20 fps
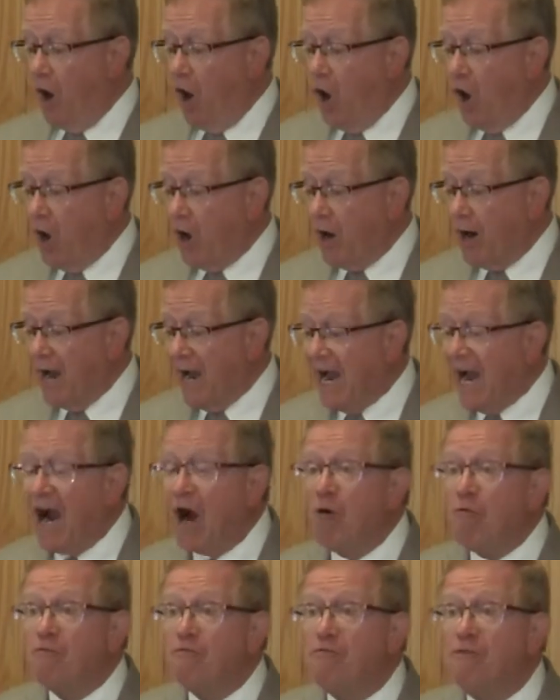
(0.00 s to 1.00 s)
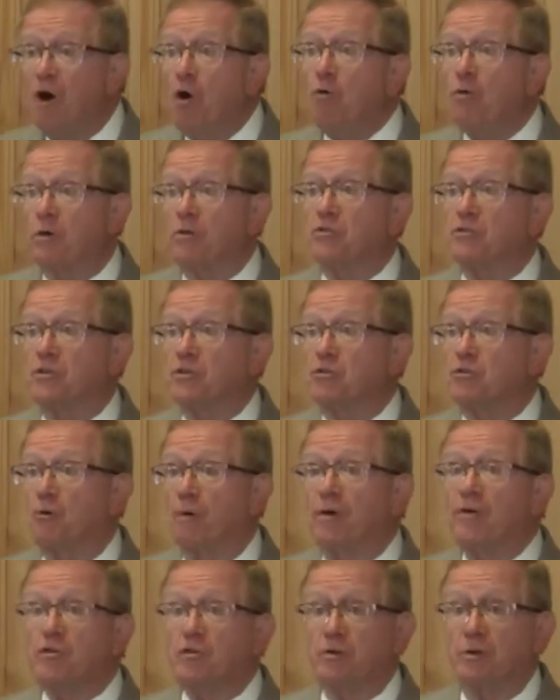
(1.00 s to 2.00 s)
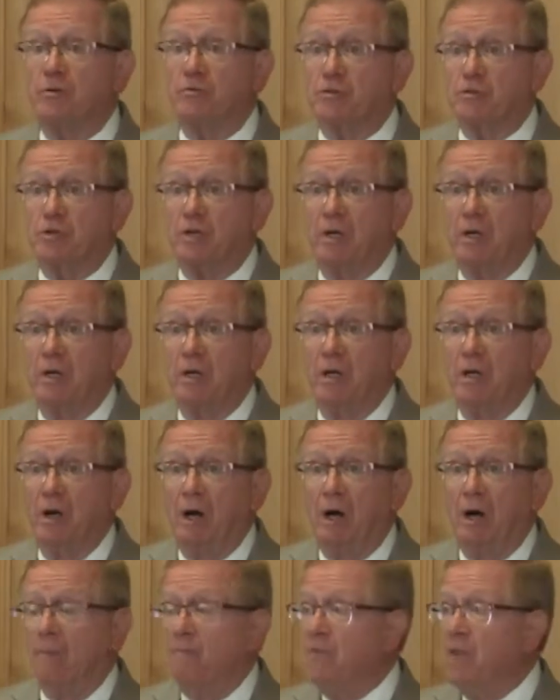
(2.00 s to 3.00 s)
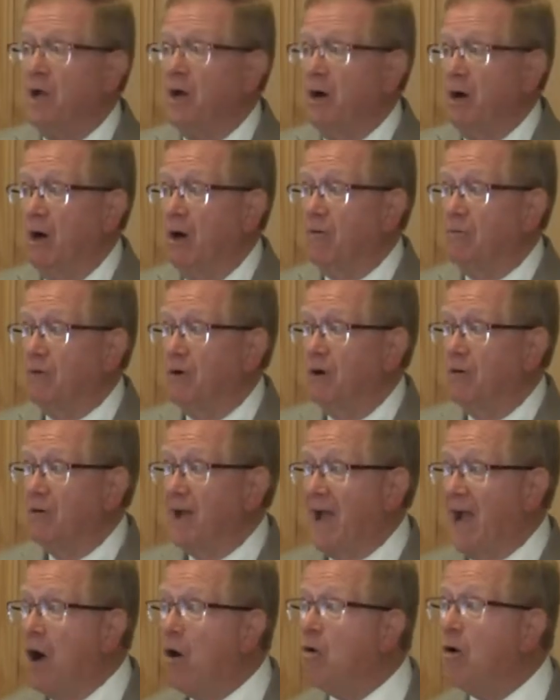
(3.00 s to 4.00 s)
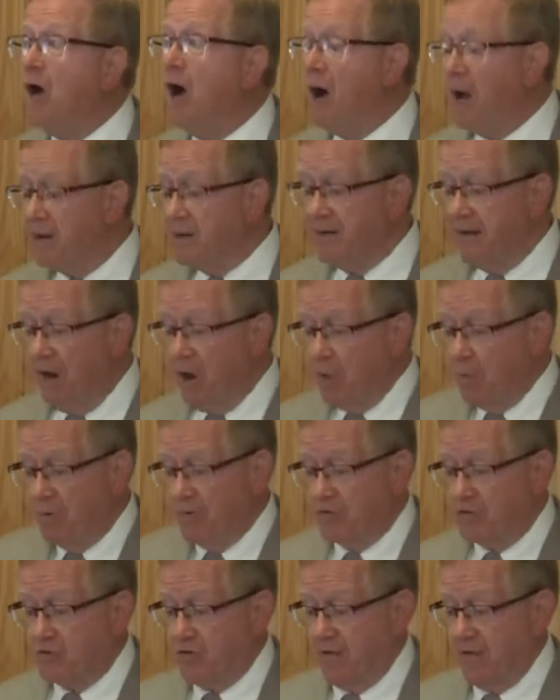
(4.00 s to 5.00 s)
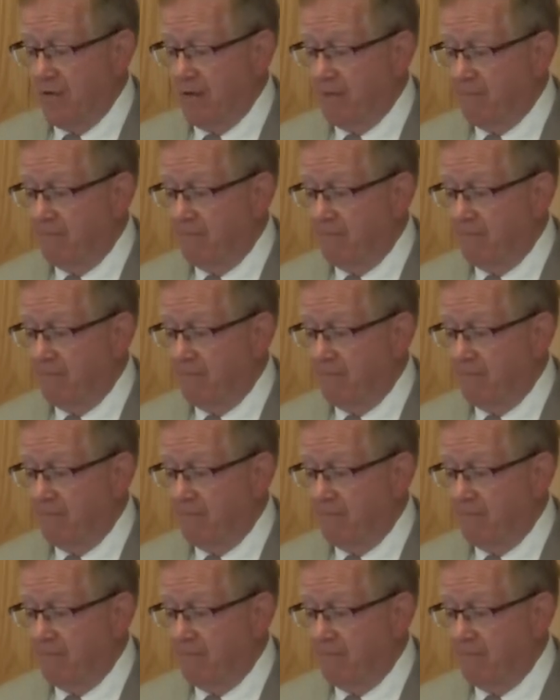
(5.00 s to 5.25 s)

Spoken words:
are our focus as Christians of how God dealt with sin.